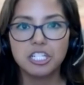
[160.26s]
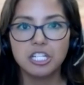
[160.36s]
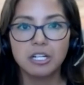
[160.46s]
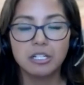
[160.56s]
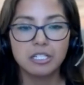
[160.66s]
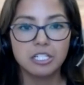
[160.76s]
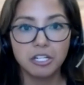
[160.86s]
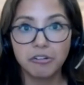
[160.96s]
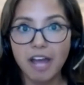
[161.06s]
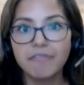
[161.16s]
ge-
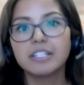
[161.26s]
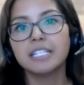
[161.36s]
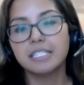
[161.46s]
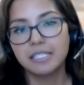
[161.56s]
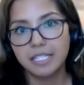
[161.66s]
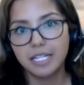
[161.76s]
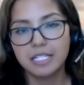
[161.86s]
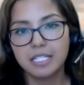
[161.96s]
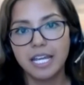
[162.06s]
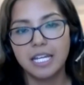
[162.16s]
geographically
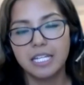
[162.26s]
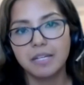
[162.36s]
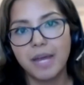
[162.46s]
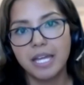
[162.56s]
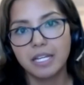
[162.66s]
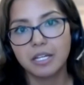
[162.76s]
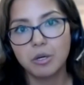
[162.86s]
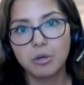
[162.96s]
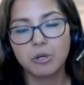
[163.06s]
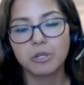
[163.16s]
distinct and independent
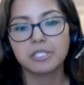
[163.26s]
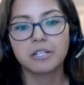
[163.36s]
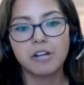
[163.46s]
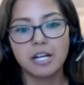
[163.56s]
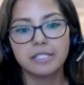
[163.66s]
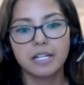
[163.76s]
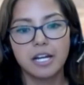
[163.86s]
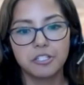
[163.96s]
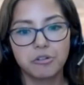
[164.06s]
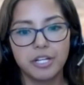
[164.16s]
cohorts across the
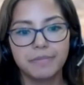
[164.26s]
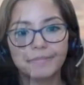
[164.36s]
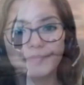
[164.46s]
country